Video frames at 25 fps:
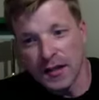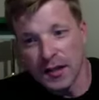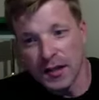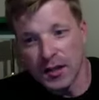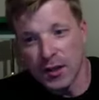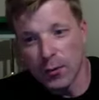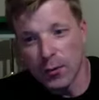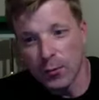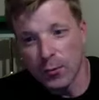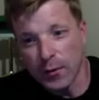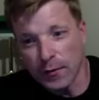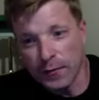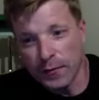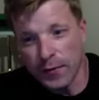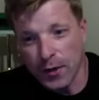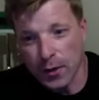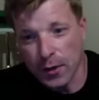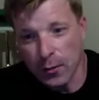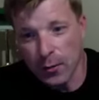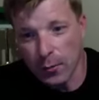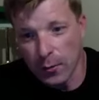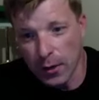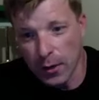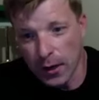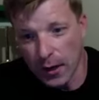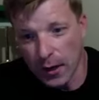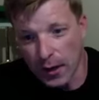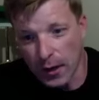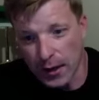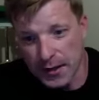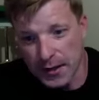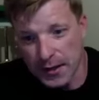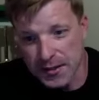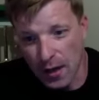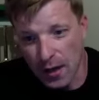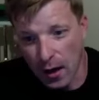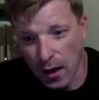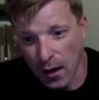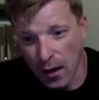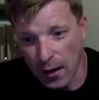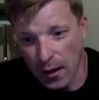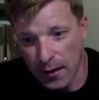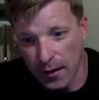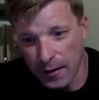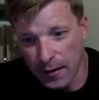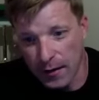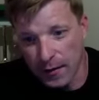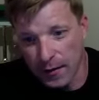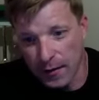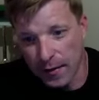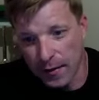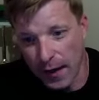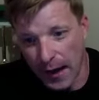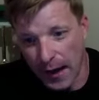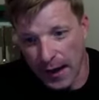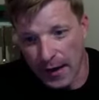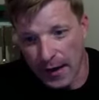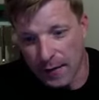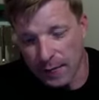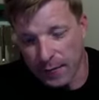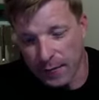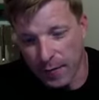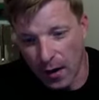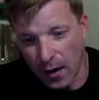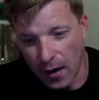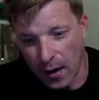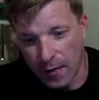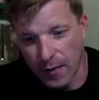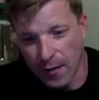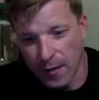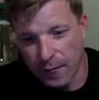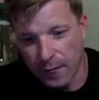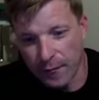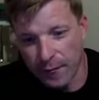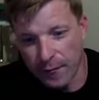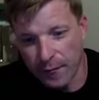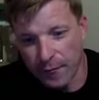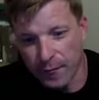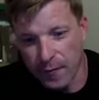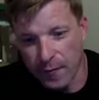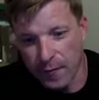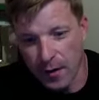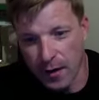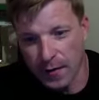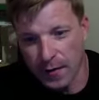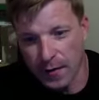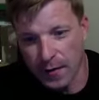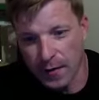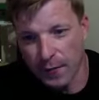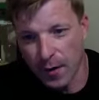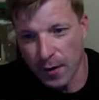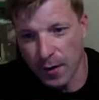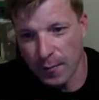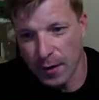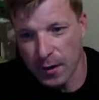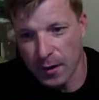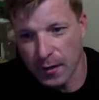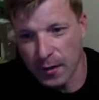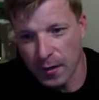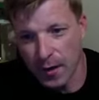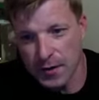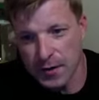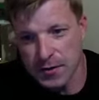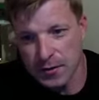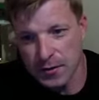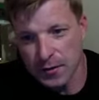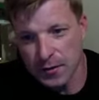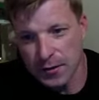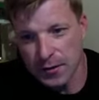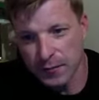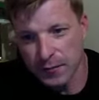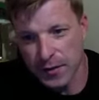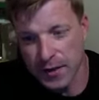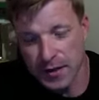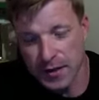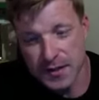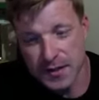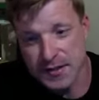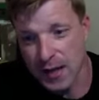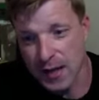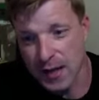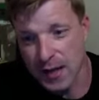you review us on that, on the pharmacological intervention? Because I